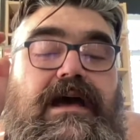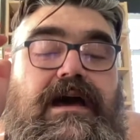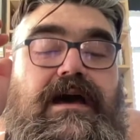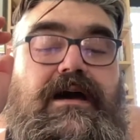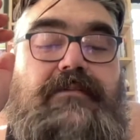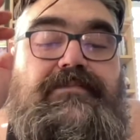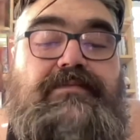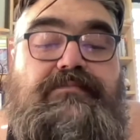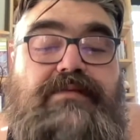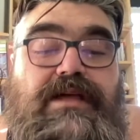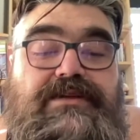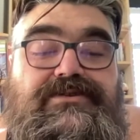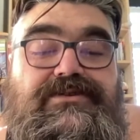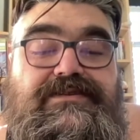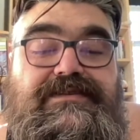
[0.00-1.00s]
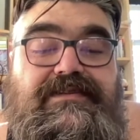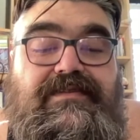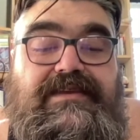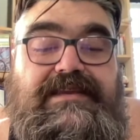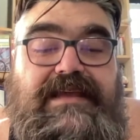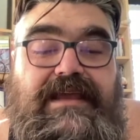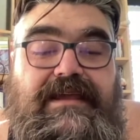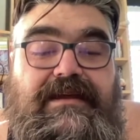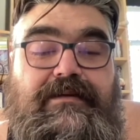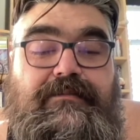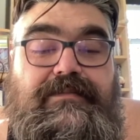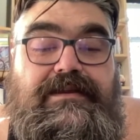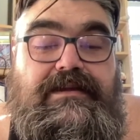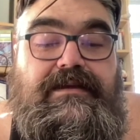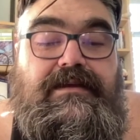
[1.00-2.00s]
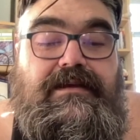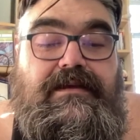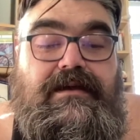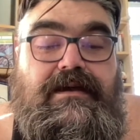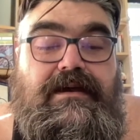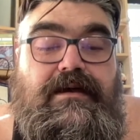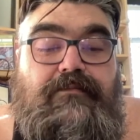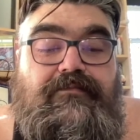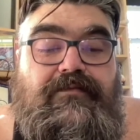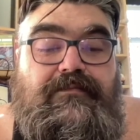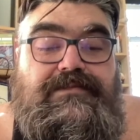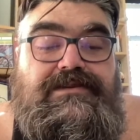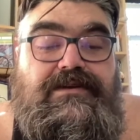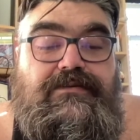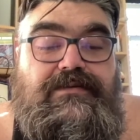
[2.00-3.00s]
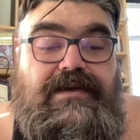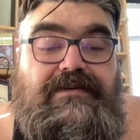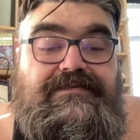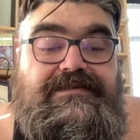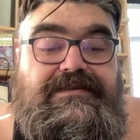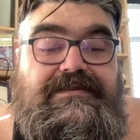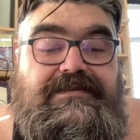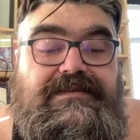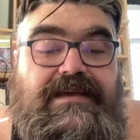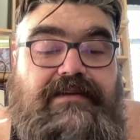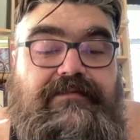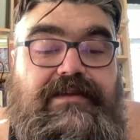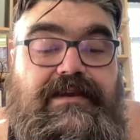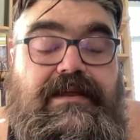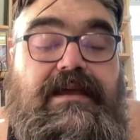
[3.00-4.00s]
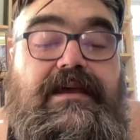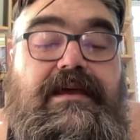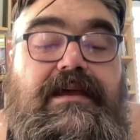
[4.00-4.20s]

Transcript: The Pleasures of the Damned from 2007.